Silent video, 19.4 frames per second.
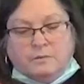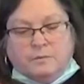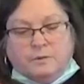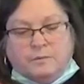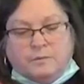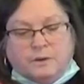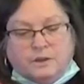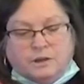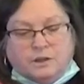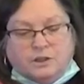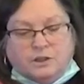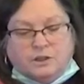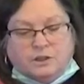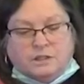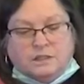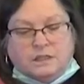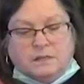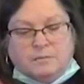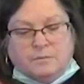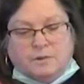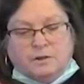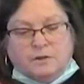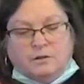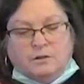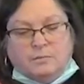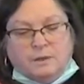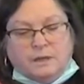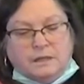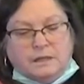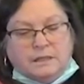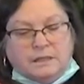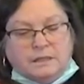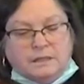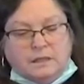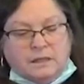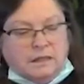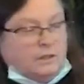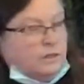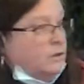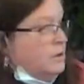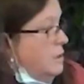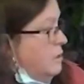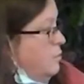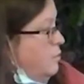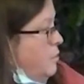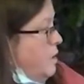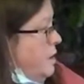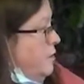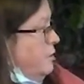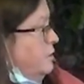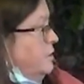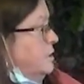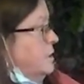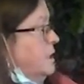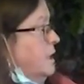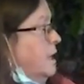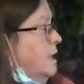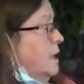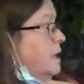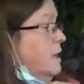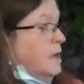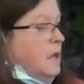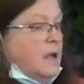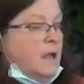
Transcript: I'm going to adjust him a little bit because he's on a wire stick.